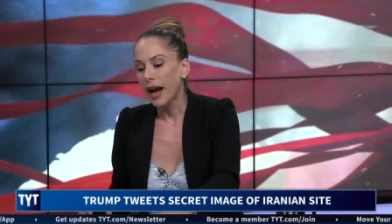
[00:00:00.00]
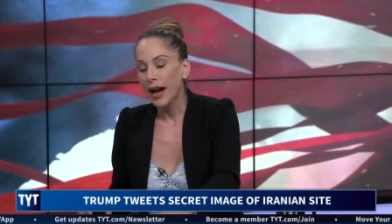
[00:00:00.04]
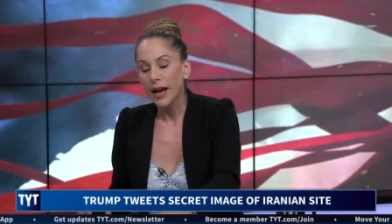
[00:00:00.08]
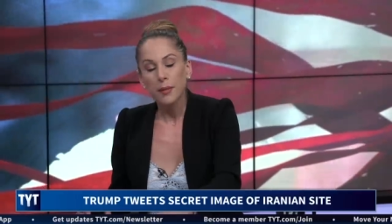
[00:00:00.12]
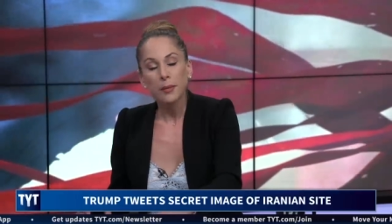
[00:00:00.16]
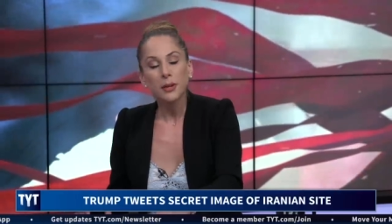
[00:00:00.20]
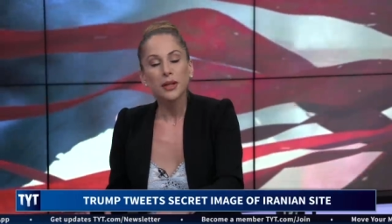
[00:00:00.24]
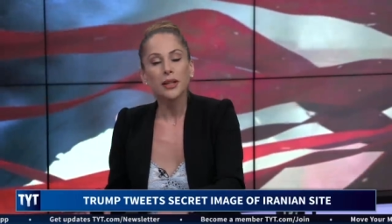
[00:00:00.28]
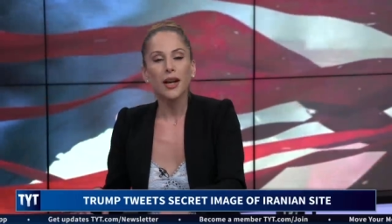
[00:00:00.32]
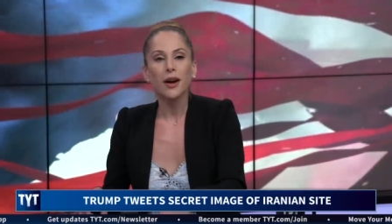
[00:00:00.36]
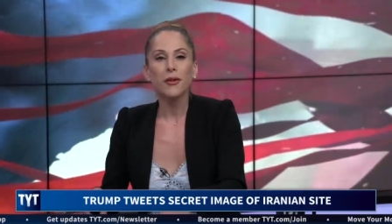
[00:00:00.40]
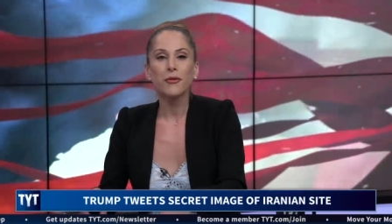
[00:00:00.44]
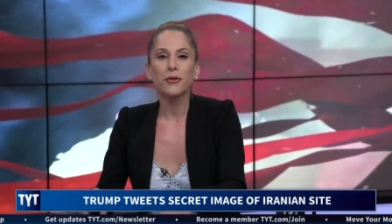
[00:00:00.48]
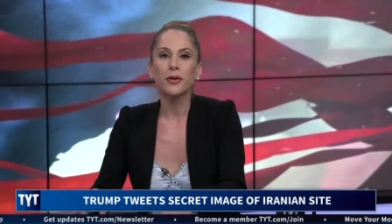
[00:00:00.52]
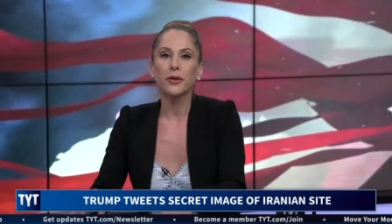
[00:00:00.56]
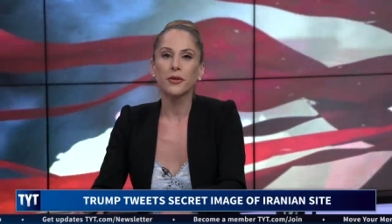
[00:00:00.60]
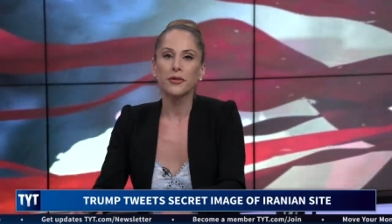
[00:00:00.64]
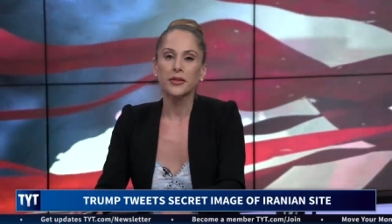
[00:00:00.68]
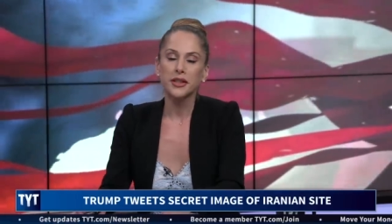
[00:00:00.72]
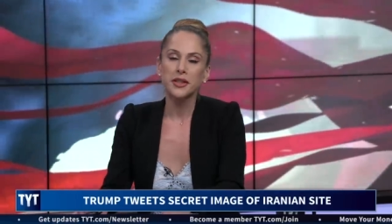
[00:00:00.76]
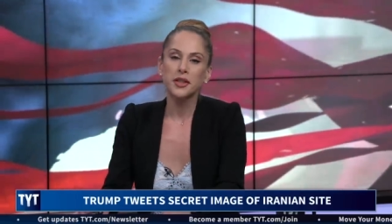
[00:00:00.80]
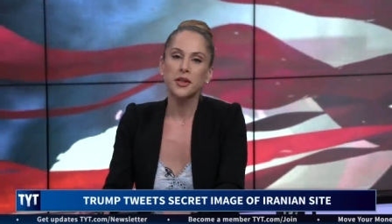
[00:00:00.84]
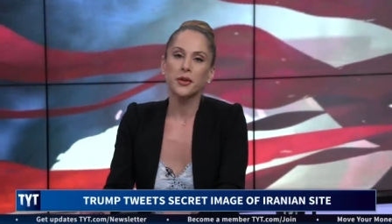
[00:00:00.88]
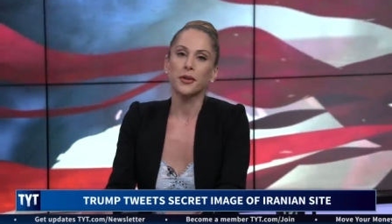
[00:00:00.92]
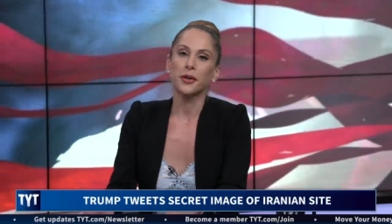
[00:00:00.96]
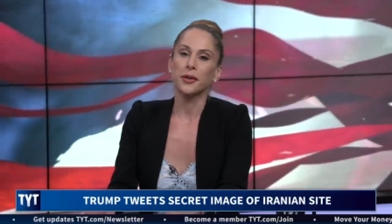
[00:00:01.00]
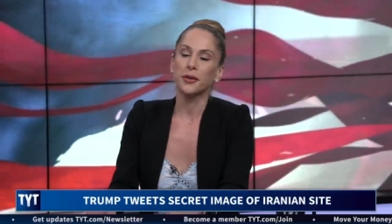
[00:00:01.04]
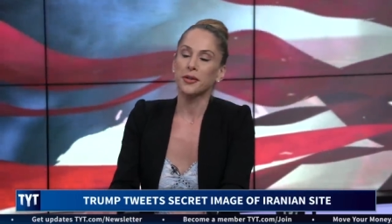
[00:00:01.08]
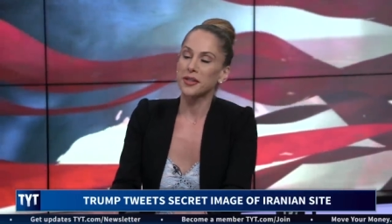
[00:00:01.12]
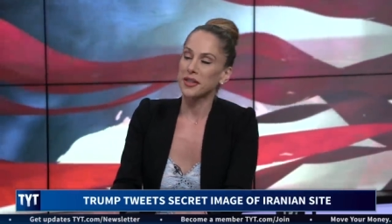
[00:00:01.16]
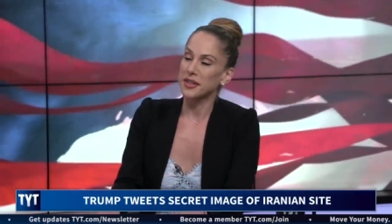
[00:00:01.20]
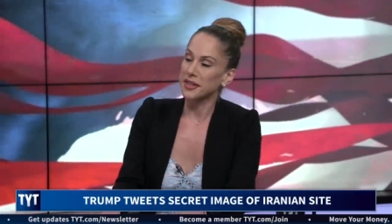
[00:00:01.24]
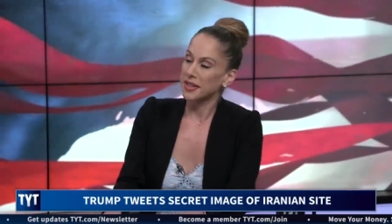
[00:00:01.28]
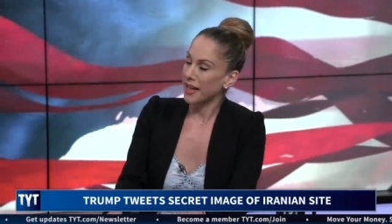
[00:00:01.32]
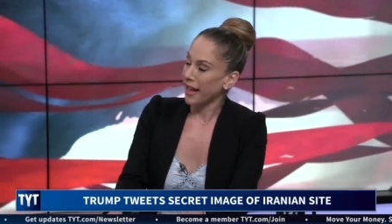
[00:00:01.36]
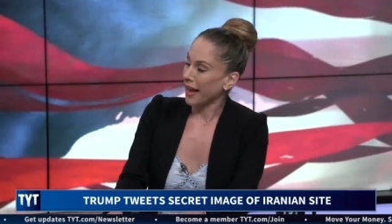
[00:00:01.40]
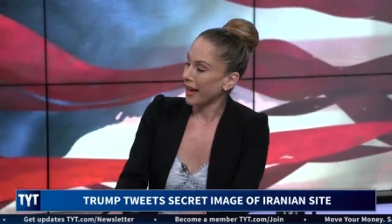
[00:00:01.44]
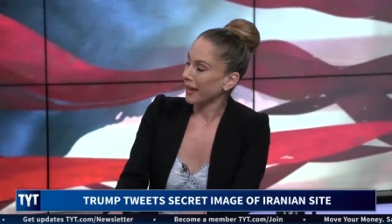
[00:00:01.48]
I am a lover of interior
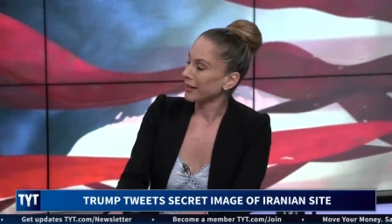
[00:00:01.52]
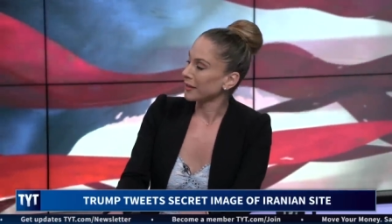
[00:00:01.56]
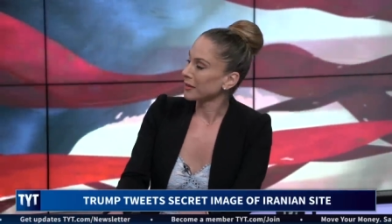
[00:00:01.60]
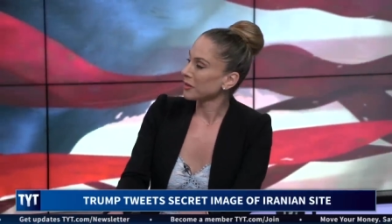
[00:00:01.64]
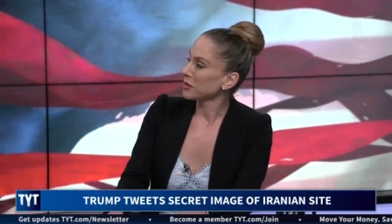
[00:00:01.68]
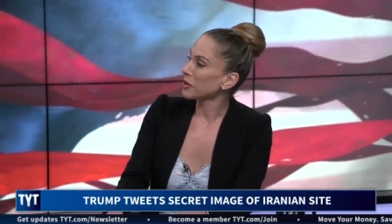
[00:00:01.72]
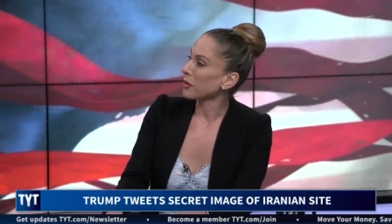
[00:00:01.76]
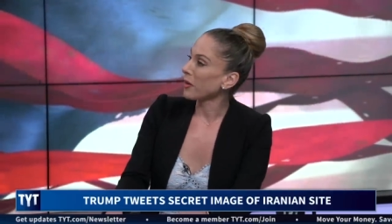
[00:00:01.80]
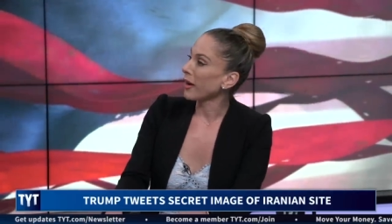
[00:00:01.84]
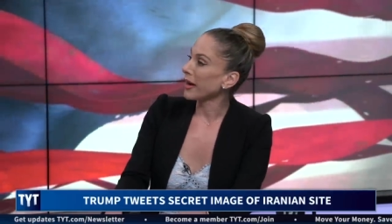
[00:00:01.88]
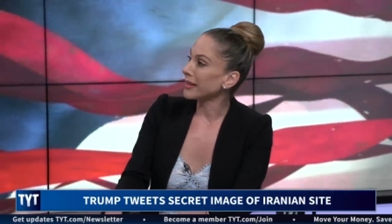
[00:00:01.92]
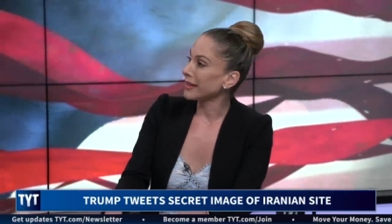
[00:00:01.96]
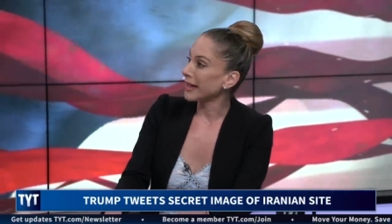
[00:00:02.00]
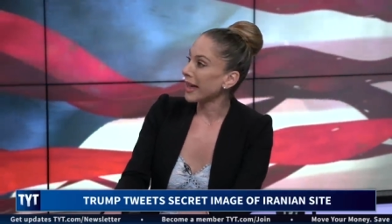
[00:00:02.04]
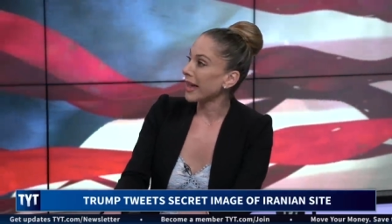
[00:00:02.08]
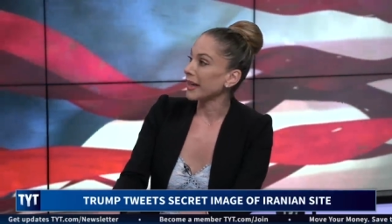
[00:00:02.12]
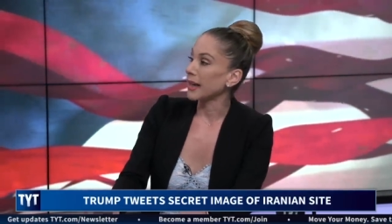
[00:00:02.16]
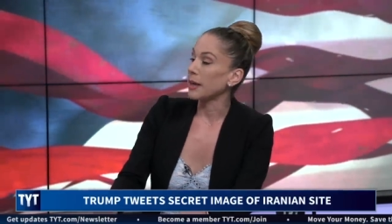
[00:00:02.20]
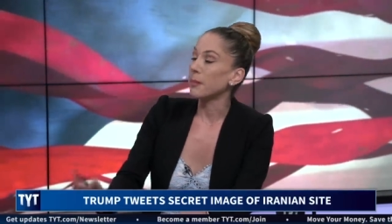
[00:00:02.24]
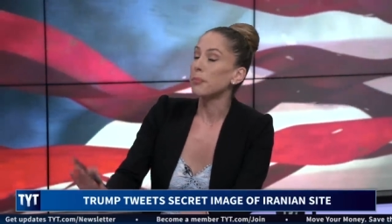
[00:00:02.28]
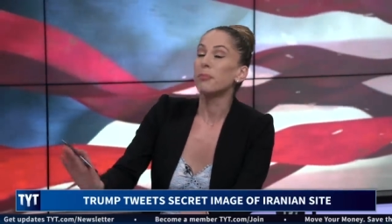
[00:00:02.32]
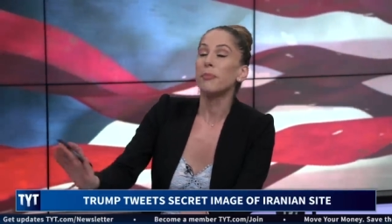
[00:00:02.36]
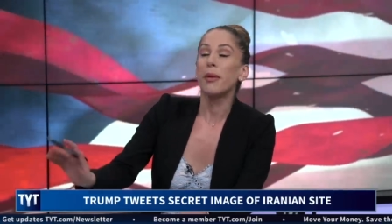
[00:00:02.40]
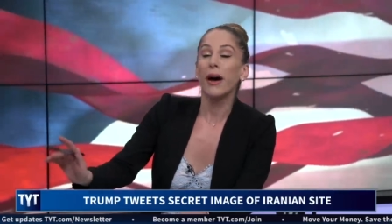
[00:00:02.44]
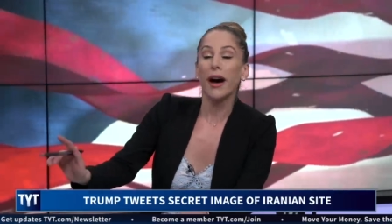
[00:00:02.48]
design, so I get it.